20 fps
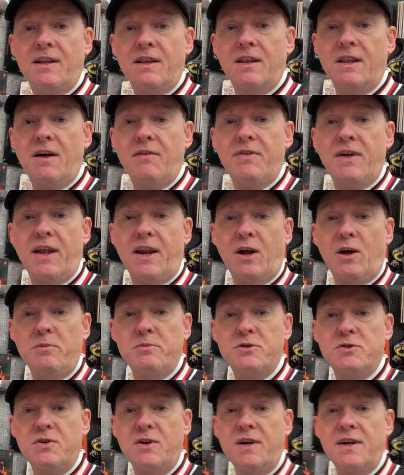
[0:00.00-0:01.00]
Love that Elm
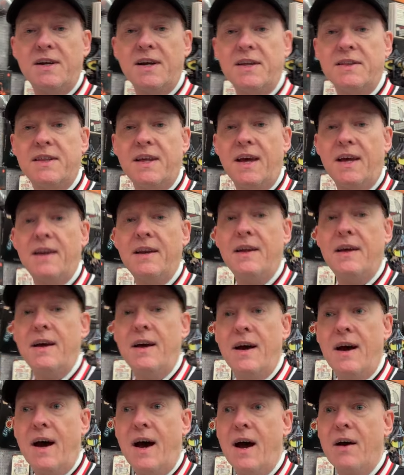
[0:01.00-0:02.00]
Street, got that
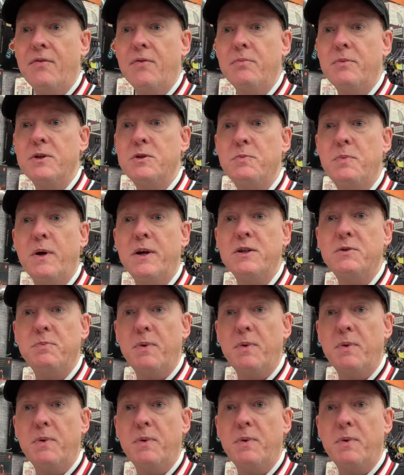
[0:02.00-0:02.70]
from this place.